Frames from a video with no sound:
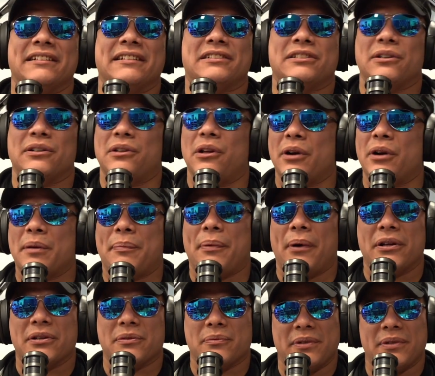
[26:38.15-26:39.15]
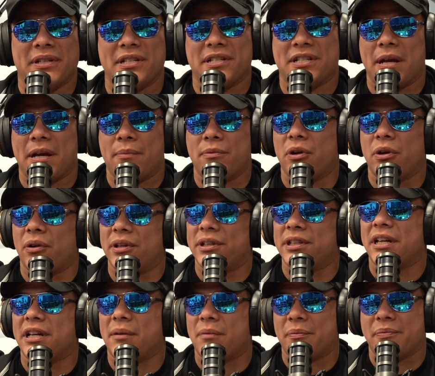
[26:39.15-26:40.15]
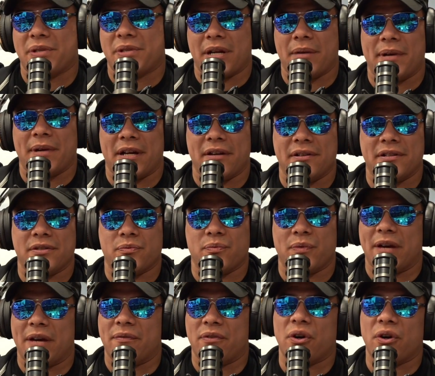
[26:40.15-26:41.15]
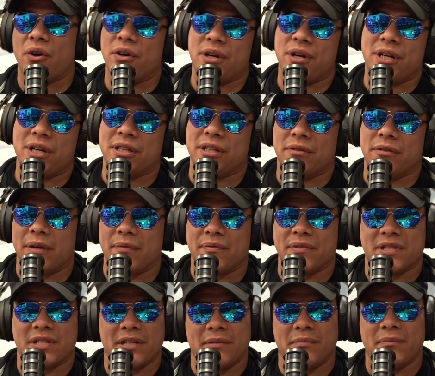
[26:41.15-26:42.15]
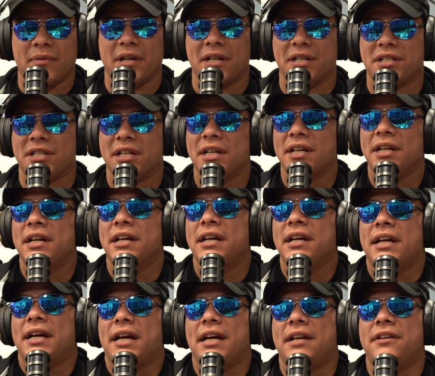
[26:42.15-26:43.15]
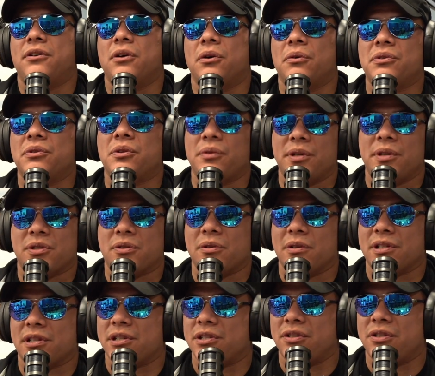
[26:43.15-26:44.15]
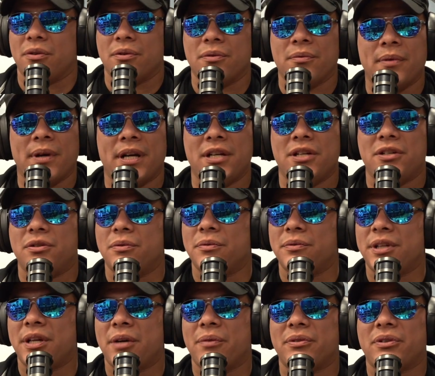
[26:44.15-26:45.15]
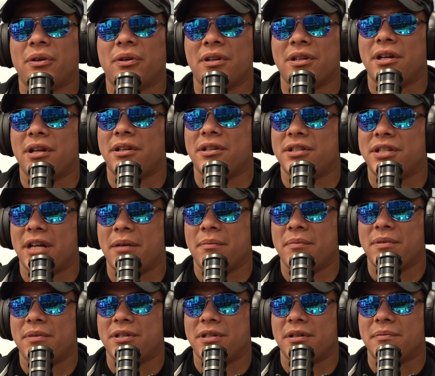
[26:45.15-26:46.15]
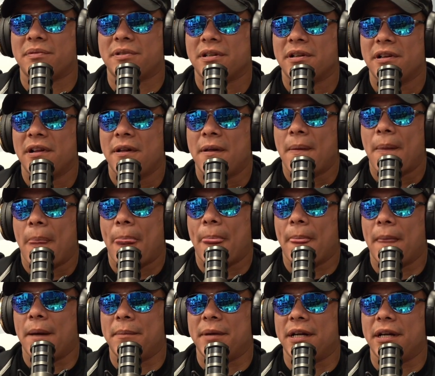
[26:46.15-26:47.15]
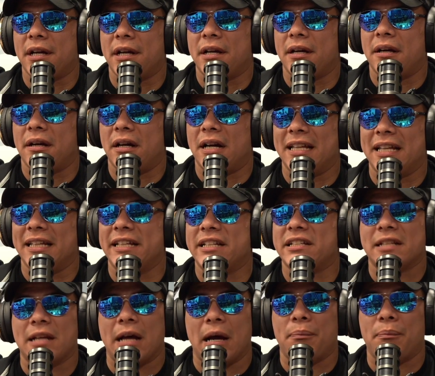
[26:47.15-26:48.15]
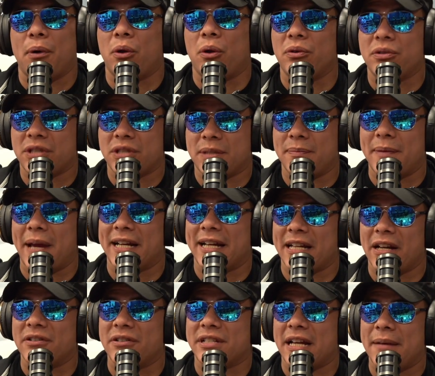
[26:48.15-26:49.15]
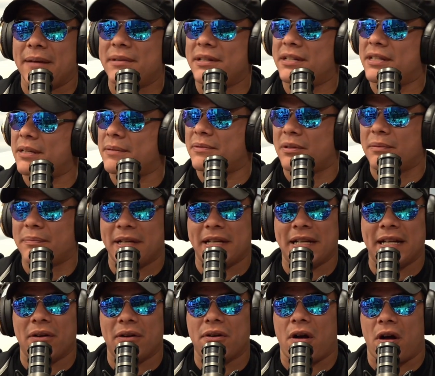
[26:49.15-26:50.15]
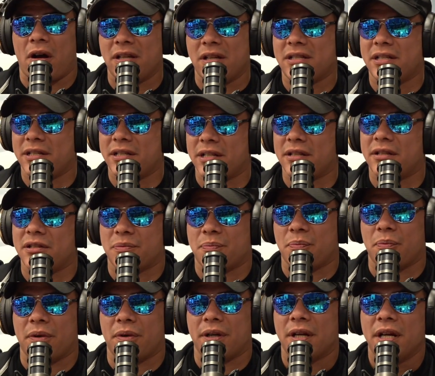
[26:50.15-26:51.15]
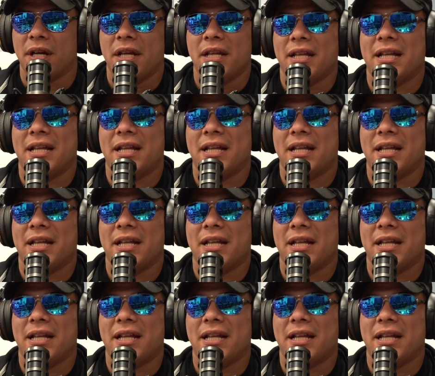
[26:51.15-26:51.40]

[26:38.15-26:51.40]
So Logan Paul's win the champ. The only thing I'm upset about is we haven't heard anything. We haven't seen much. And don't do this to us because you're already doing that with all the other championships. I mean, at least now both SmackDown championships are being held hostage at this point.